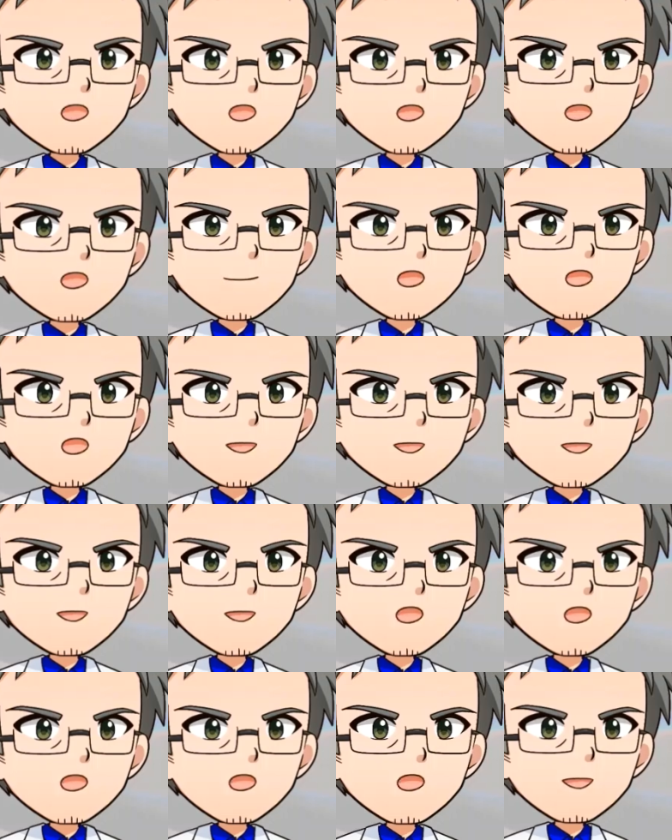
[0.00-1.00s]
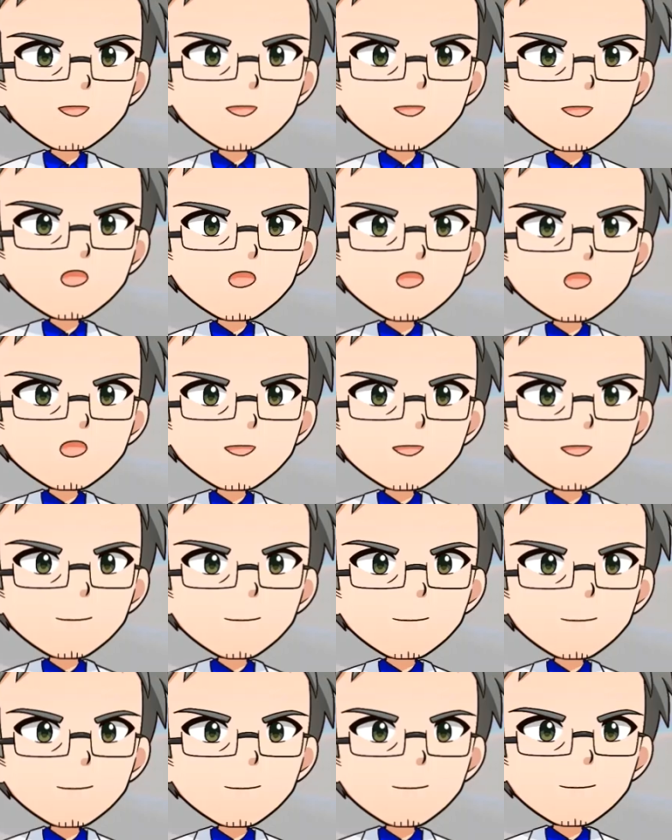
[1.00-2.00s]
many indents are lined up.
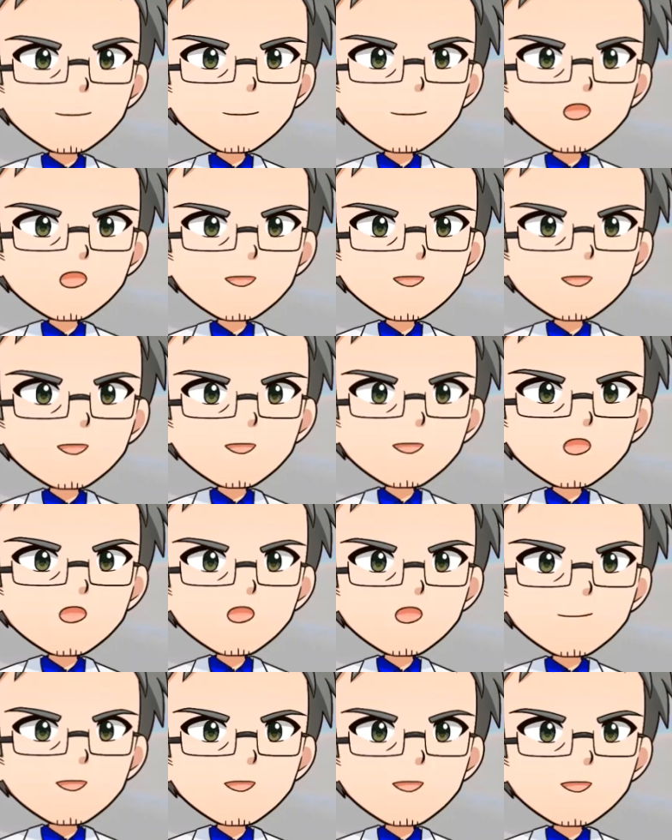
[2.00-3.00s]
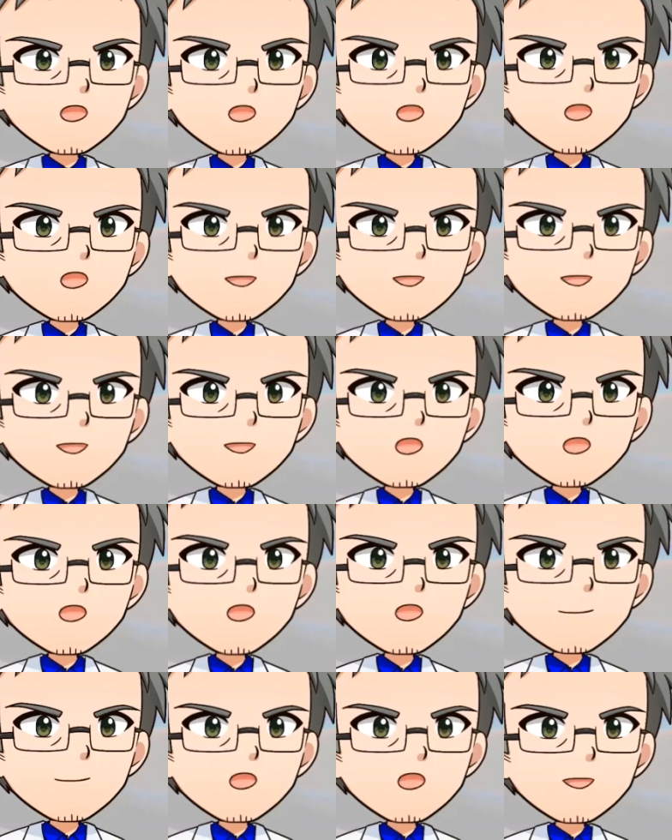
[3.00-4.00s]
Put simply, the presence of
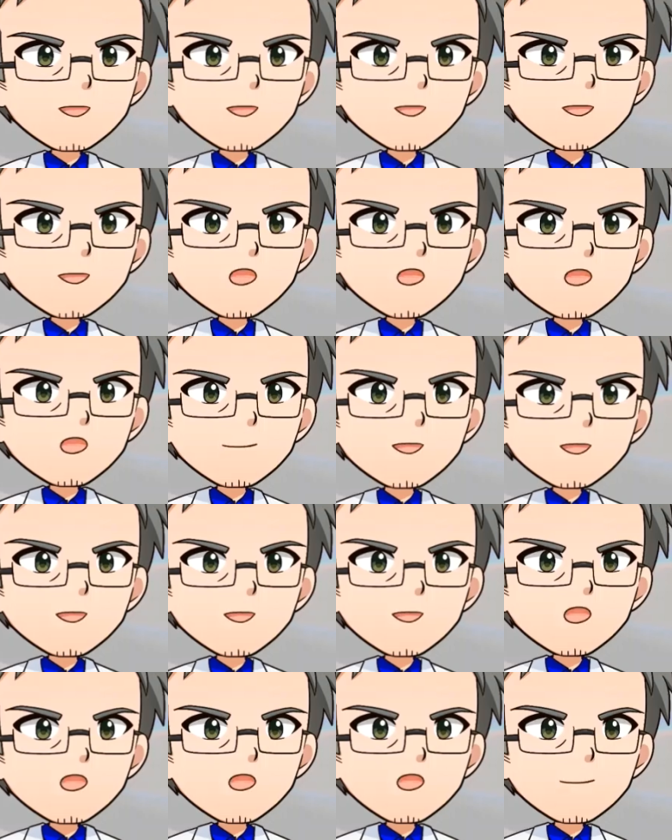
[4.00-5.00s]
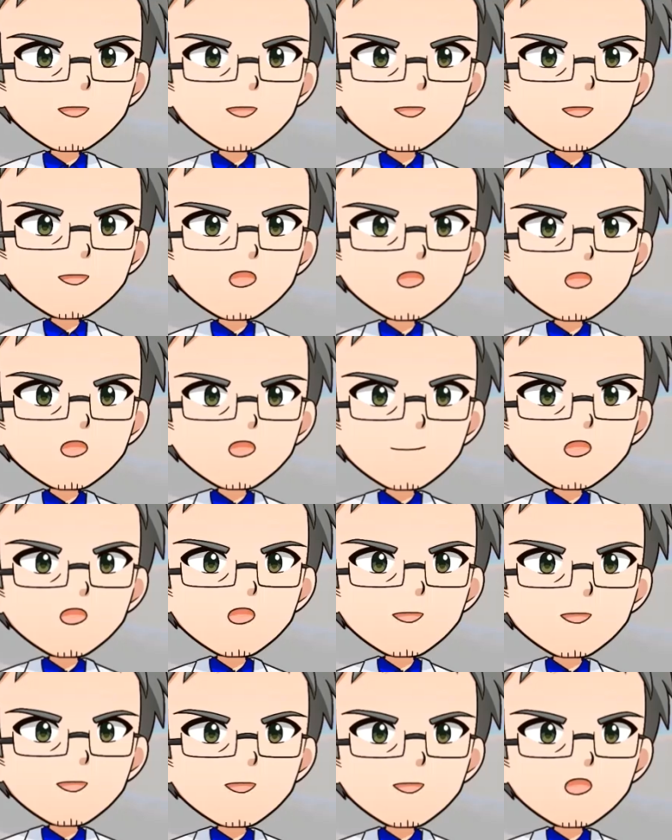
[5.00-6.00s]
an indent represents the 0 and 1
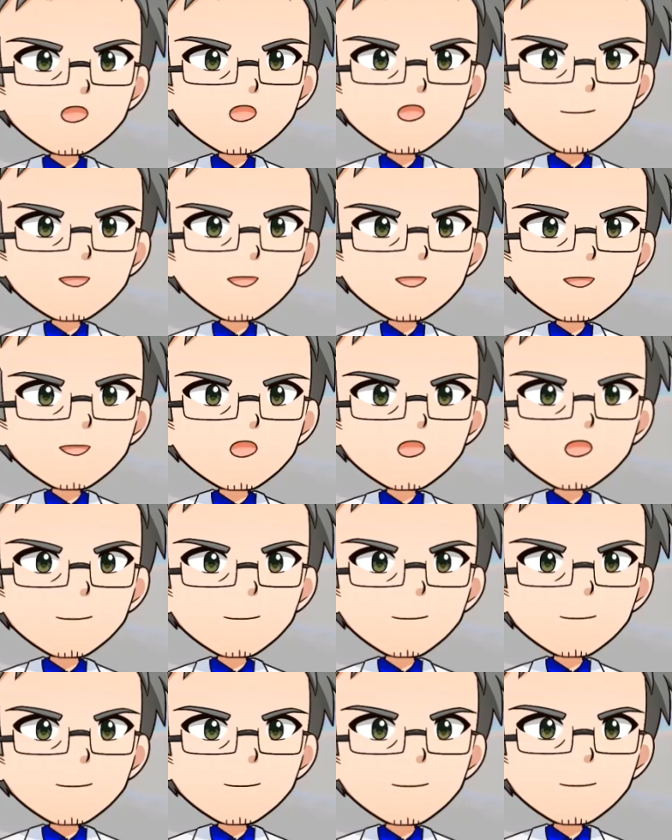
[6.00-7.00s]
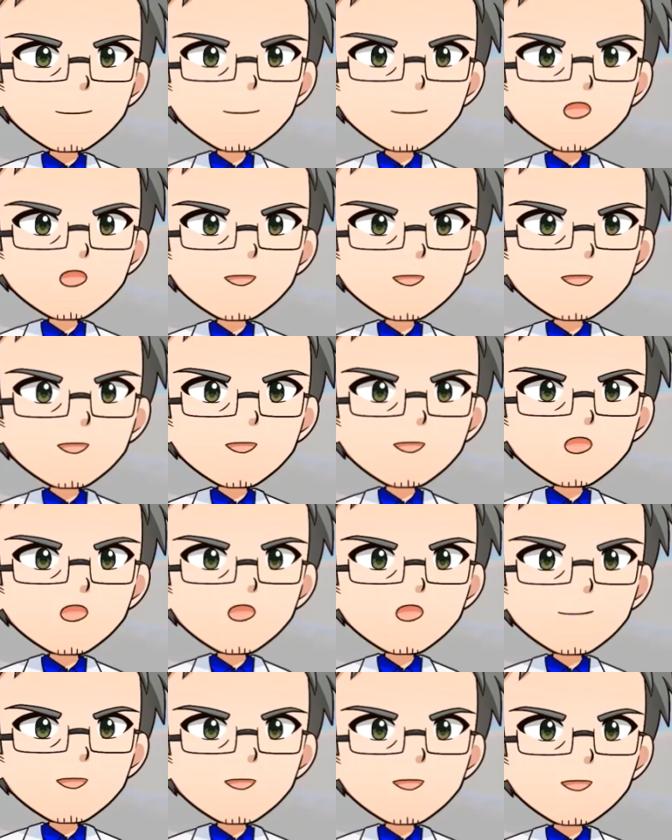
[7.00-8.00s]
of a binary. The laser
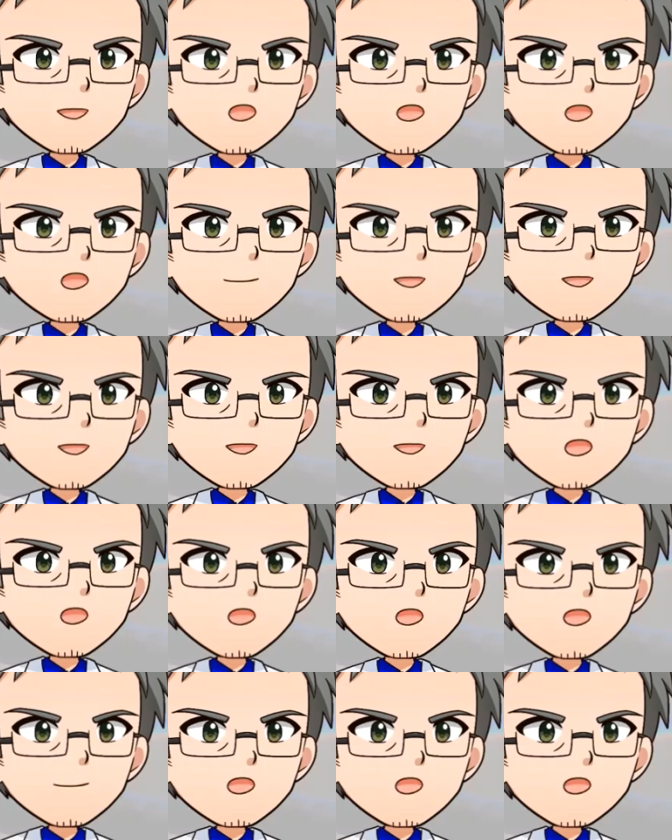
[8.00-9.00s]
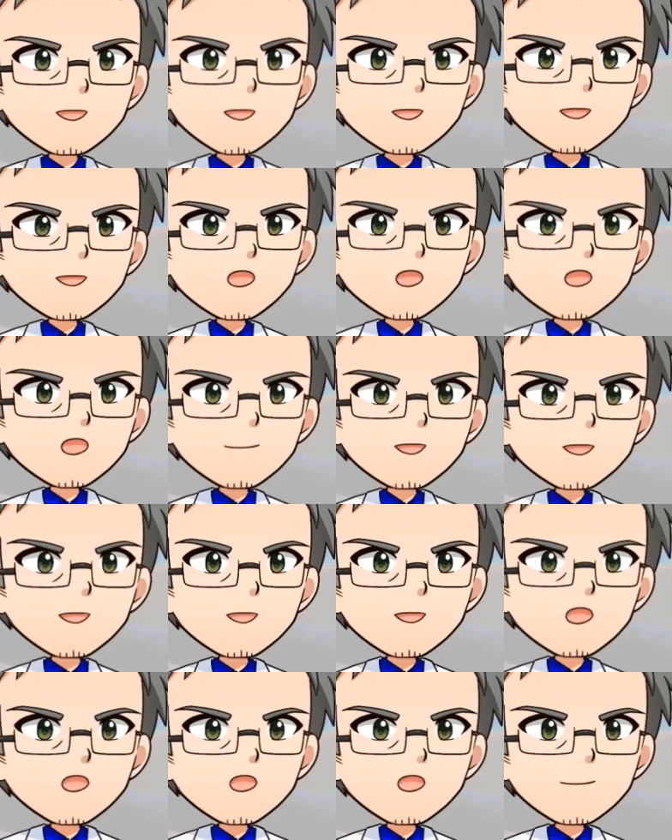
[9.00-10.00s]
beam is shown into the indents lined
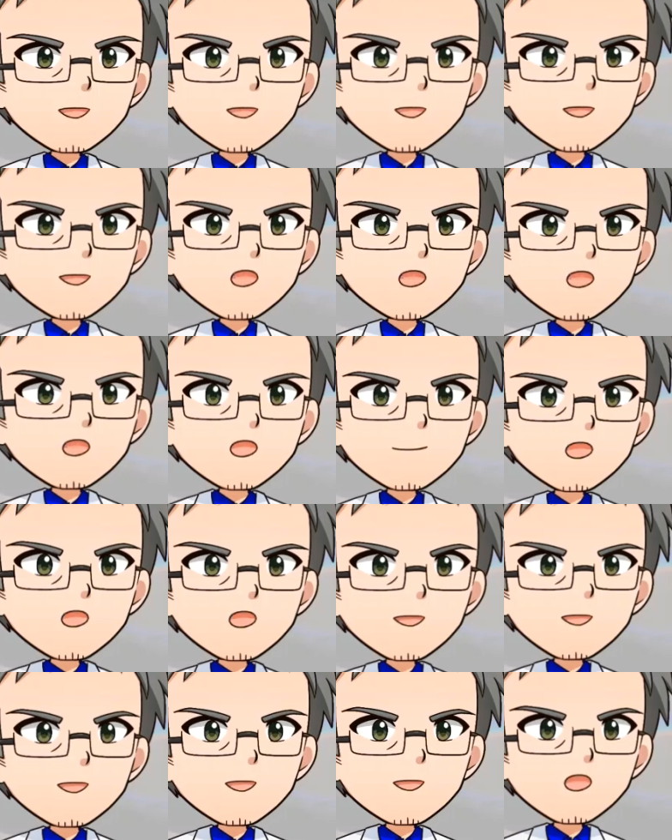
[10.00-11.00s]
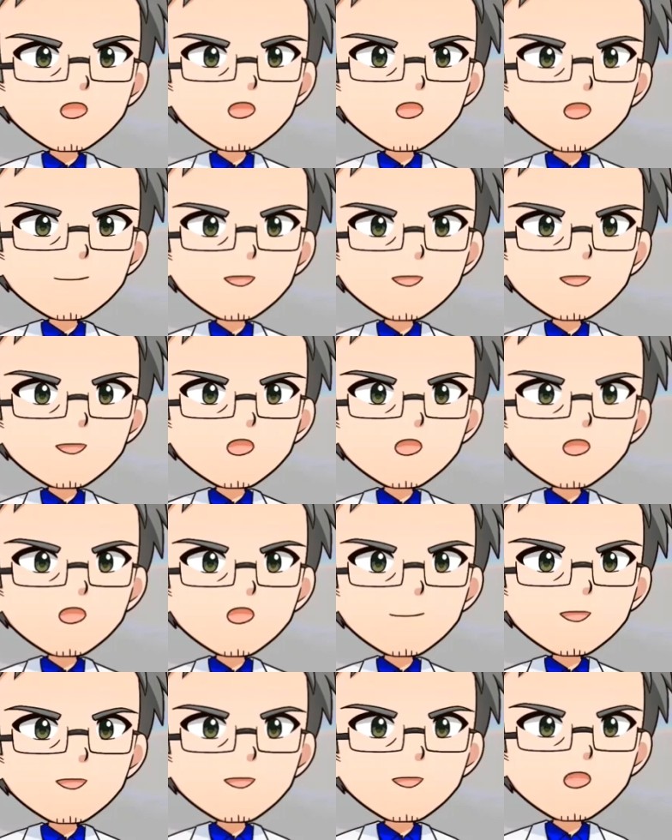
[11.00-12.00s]
up in the groove that is about 1/1000th
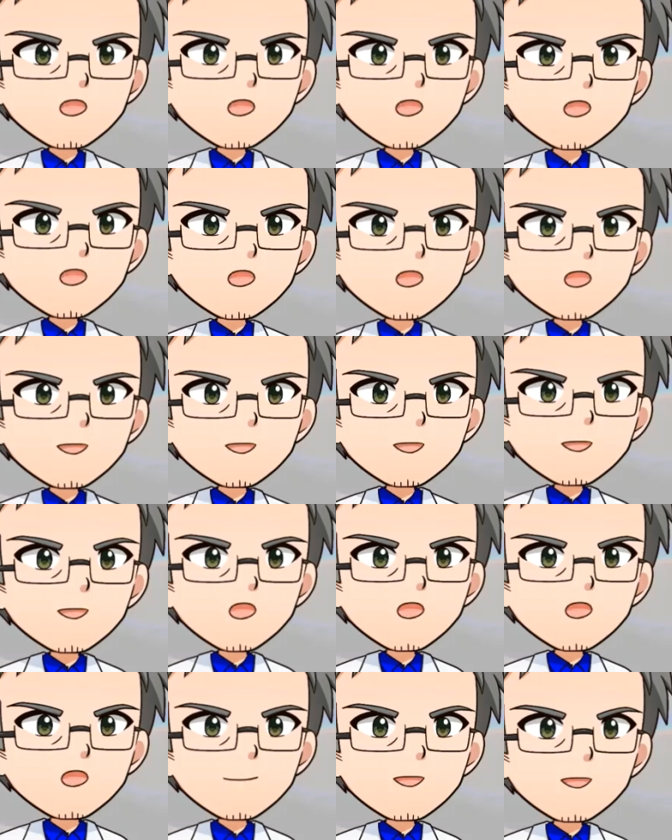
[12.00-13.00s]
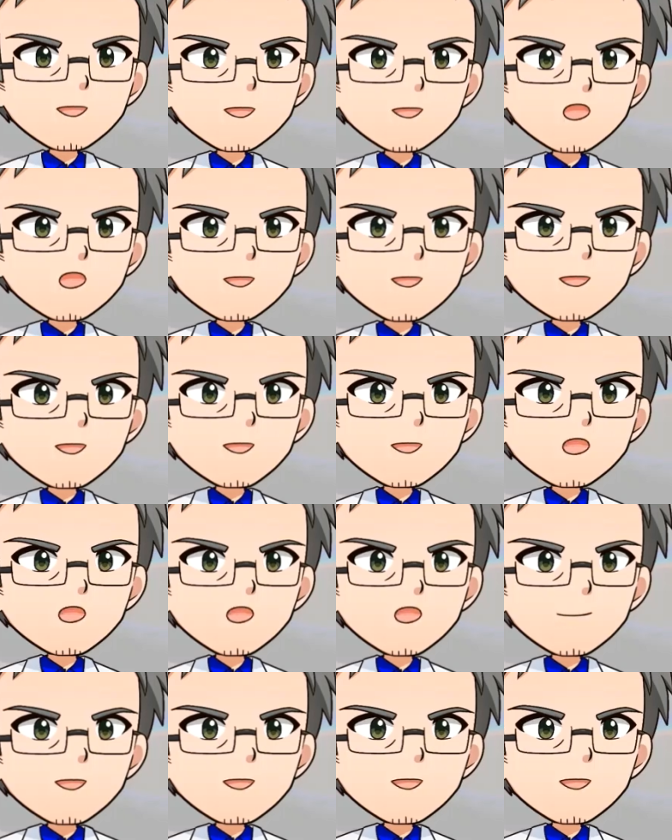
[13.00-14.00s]
of a millimeter wide. The optical
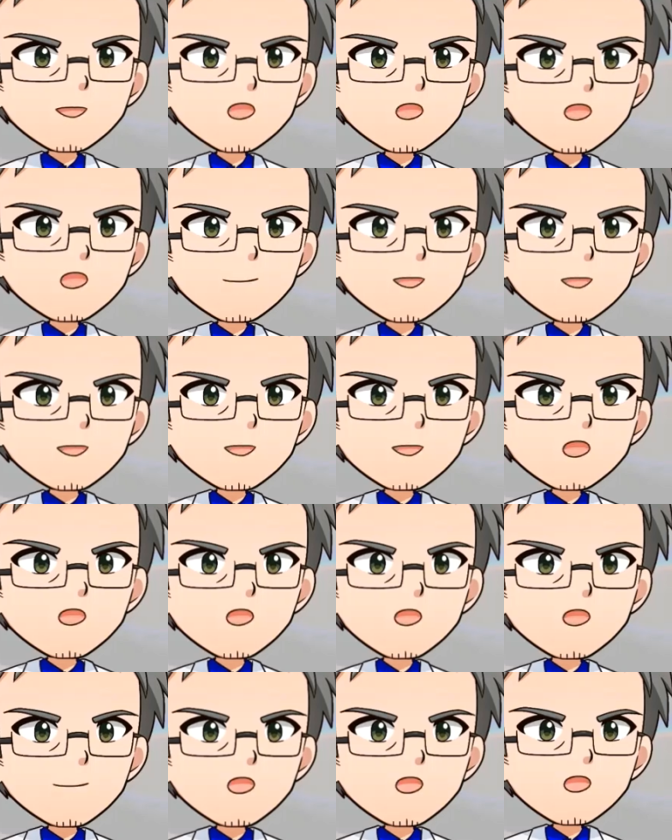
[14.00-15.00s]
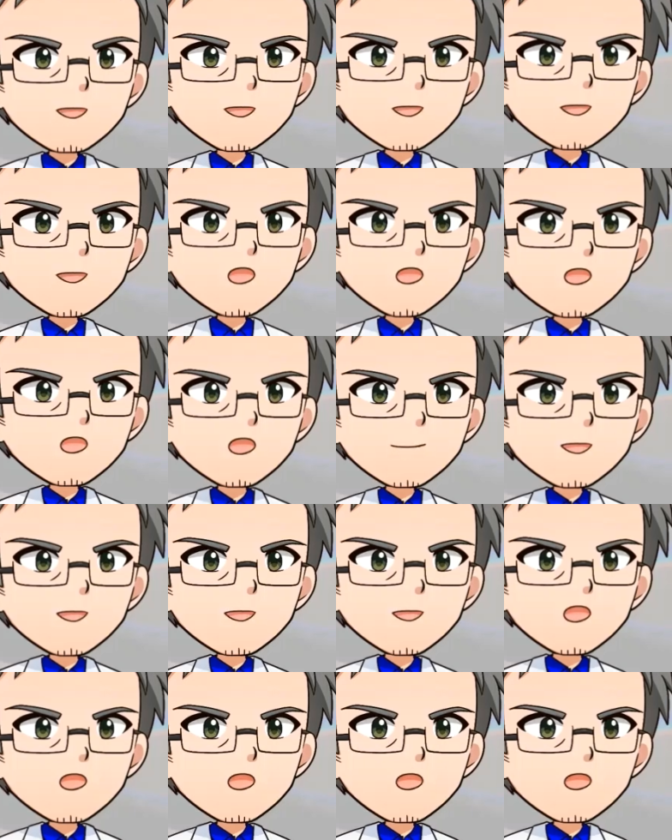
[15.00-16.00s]
sensor reads the intensity of the
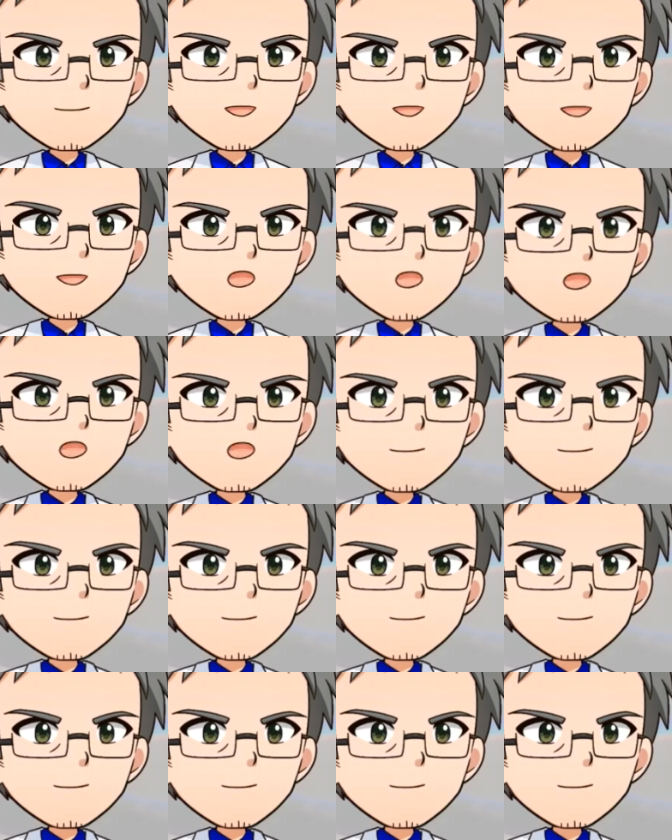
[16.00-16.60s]
reflected light.